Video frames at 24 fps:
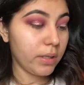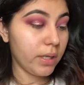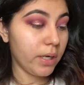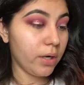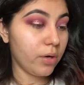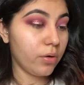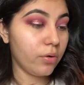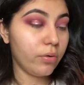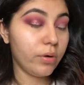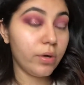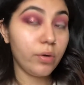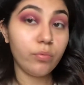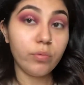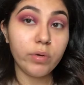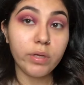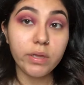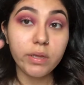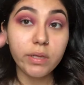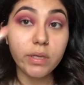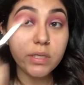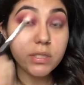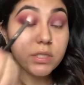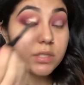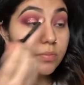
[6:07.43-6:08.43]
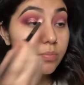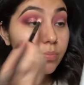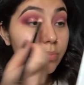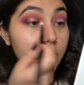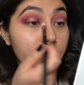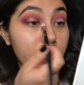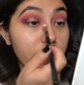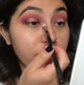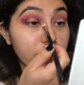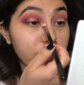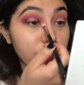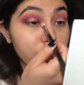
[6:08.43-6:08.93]
Then go in with this
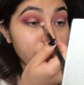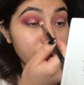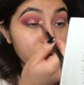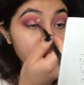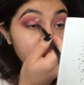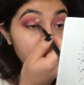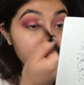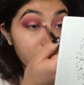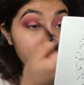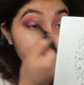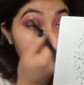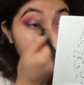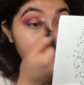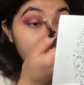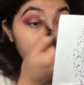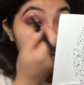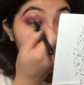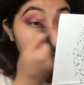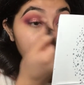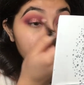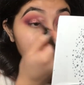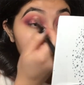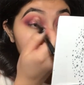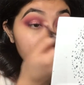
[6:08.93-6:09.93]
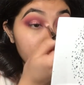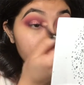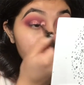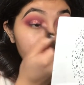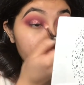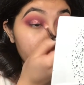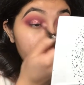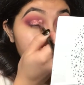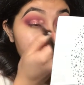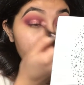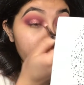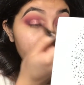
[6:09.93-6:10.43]
brush and then just
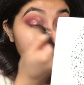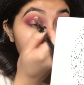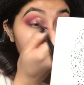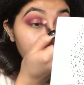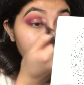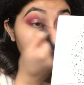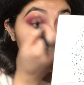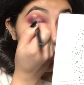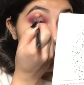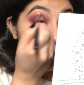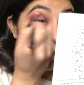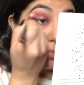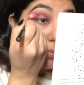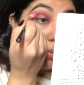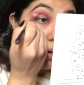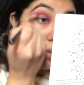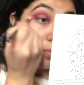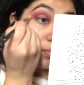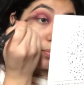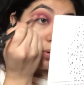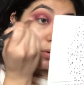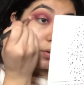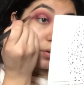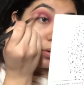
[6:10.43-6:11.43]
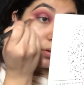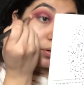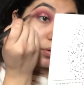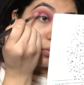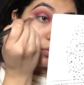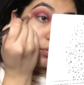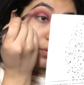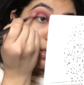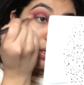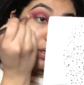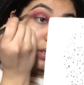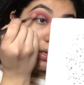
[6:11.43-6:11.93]
blend the dark
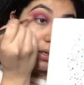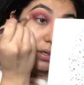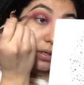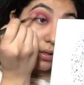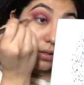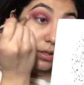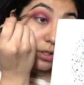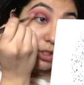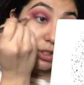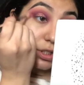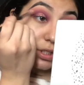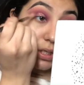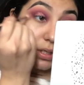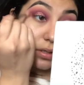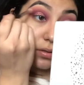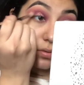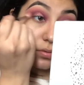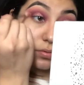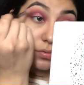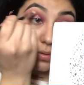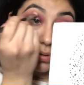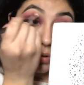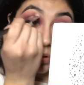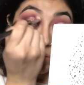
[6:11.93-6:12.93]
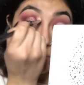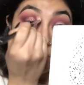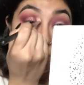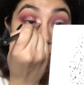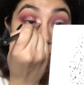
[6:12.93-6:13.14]
purple with the other shadows.